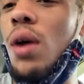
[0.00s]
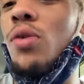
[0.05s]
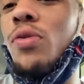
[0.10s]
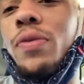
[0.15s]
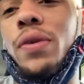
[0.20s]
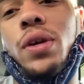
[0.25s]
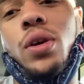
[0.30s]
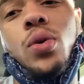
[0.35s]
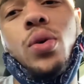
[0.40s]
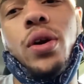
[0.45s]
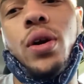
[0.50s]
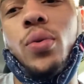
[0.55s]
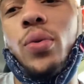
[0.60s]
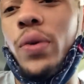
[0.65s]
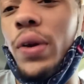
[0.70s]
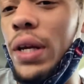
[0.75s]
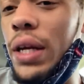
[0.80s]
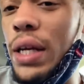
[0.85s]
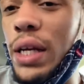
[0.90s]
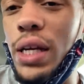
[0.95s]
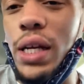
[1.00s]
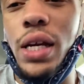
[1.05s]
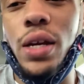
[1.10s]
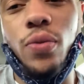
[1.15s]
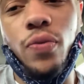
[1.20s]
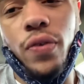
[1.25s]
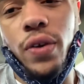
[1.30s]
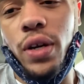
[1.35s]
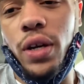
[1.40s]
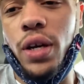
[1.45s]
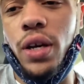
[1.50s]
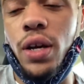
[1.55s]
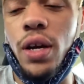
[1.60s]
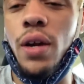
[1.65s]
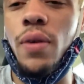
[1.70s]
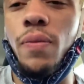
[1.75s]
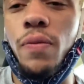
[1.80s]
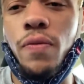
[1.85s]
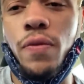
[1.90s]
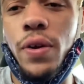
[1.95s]
We're finna go in here, we're finna eat, we're finna get up,
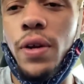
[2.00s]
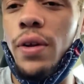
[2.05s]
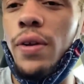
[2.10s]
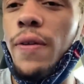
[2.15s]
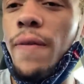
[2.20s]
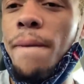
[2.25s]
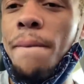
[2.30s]
we're finna